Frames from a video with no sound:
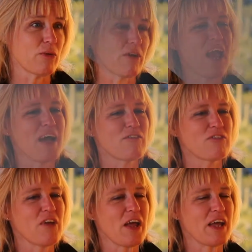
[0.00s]
we
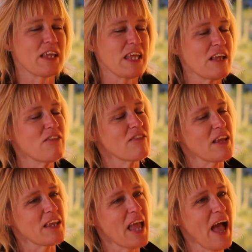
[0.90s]
have kittens
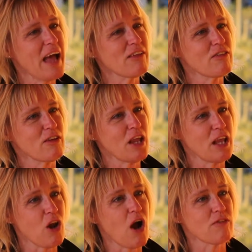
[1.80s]
and cats
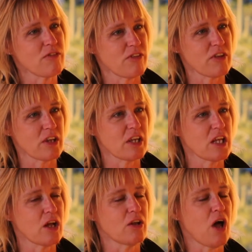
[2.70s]
in our
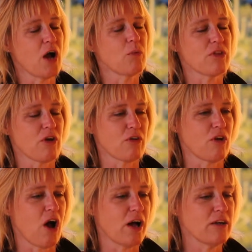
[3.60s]
facility along with our
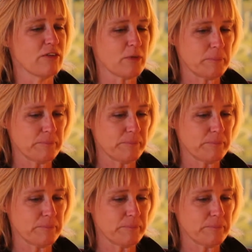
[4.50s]
dogs.